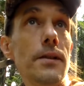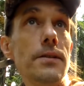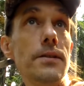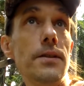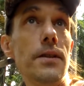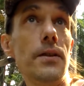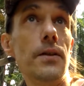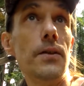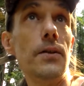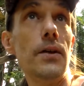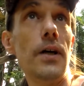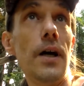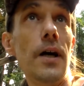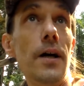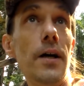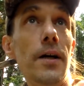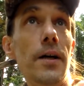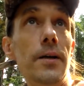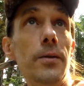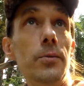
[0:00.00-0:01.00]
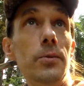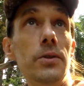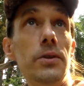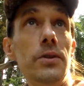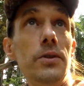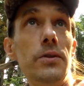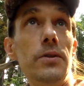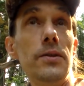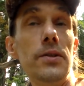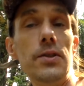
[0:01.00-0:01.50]
So I
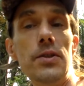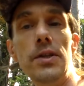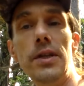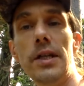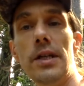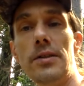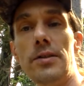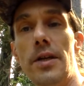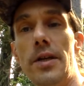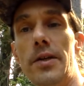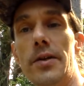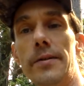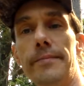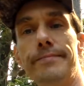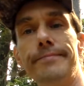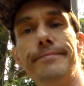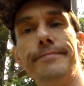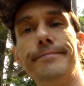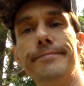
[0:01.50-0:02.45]
will see you guys later.